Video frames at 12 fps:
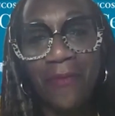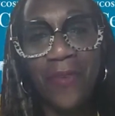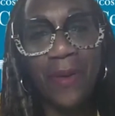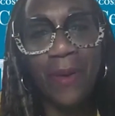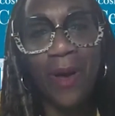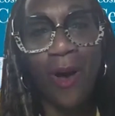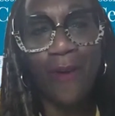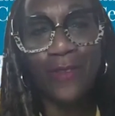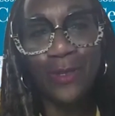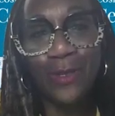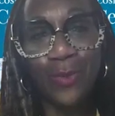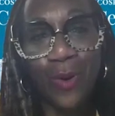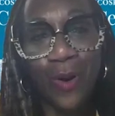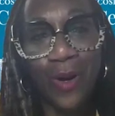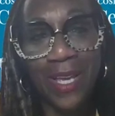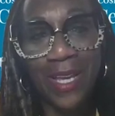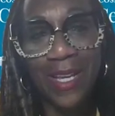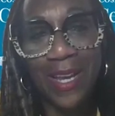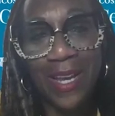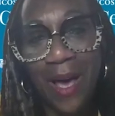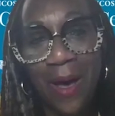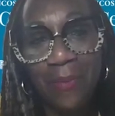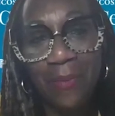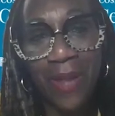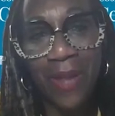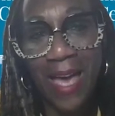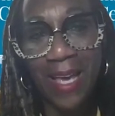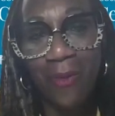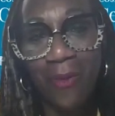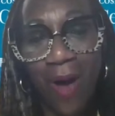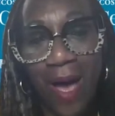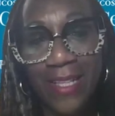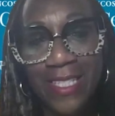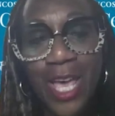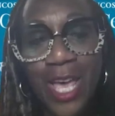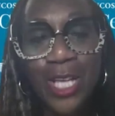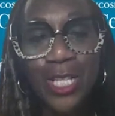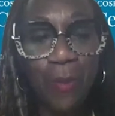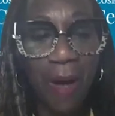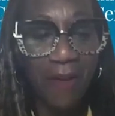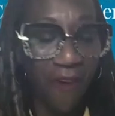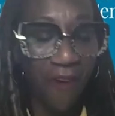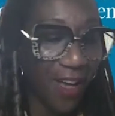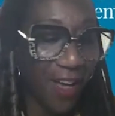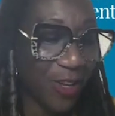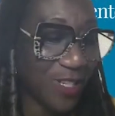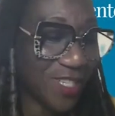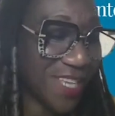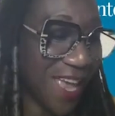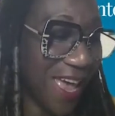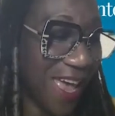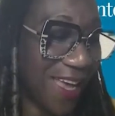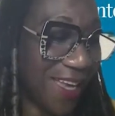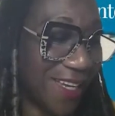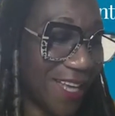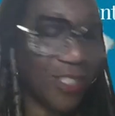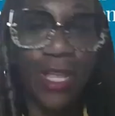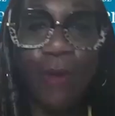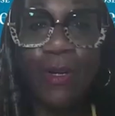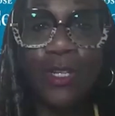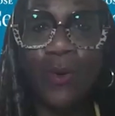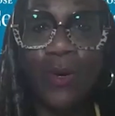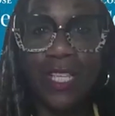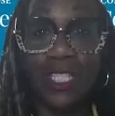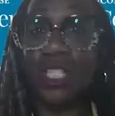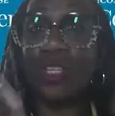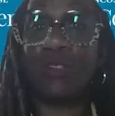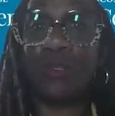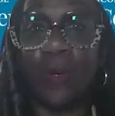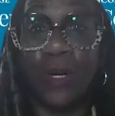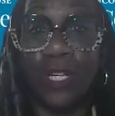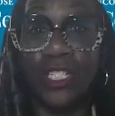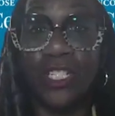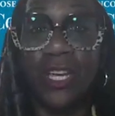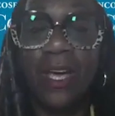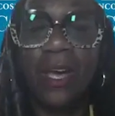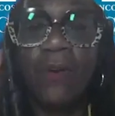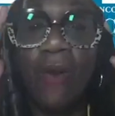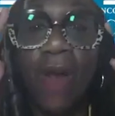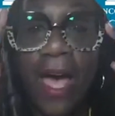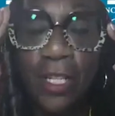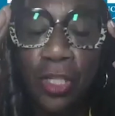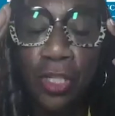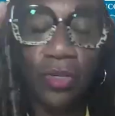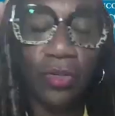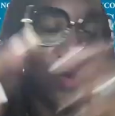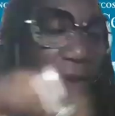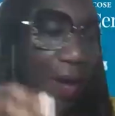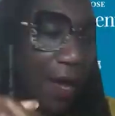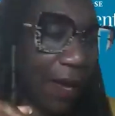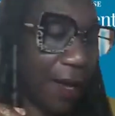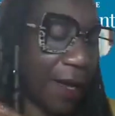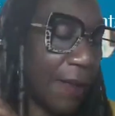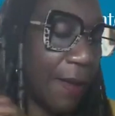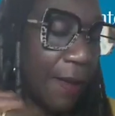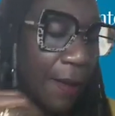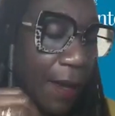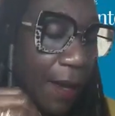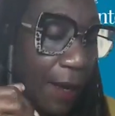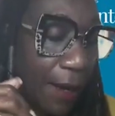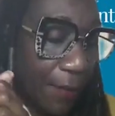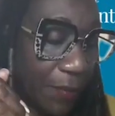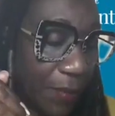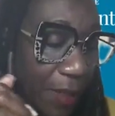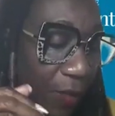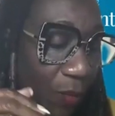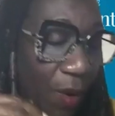female officers working black and whites. So my father said, so they were doing this huge push, right, to get